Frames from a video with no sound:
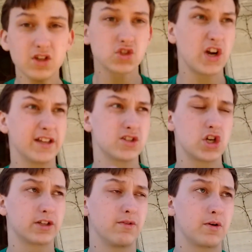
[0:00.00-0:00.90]
sorry, the
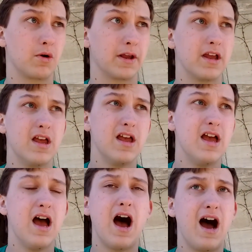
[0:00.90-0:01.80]
check recording.
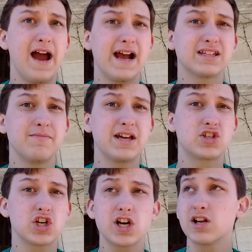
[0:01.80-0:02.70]
I had to make
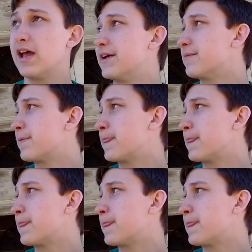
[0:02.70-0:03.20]
sure like